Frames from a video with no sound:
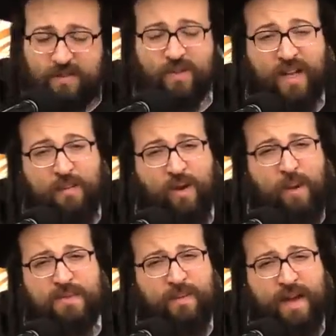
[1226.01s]
So the Rebbe
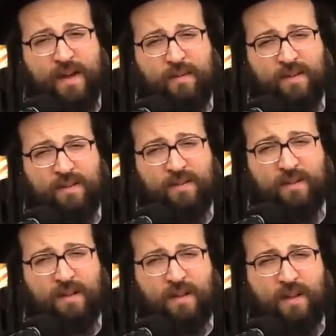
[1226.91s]
comes back, but
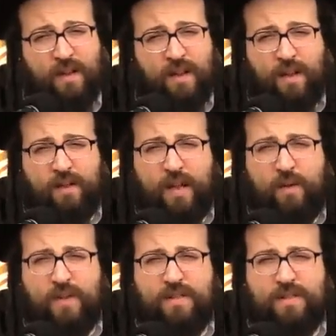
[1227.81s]
there
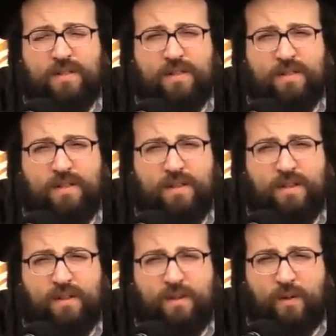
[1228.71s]
was
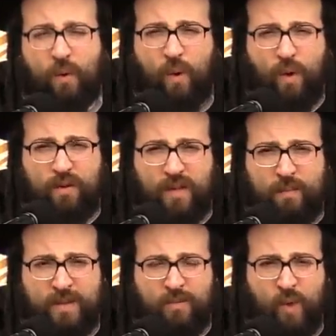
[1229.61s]
all
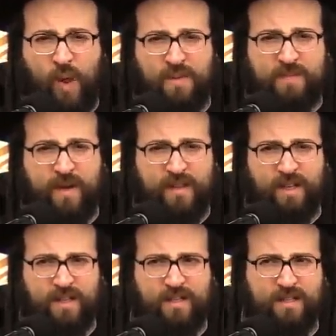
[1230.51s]
Talmid, the whole
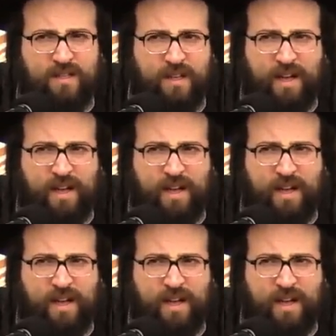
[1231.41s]
Besmedrash.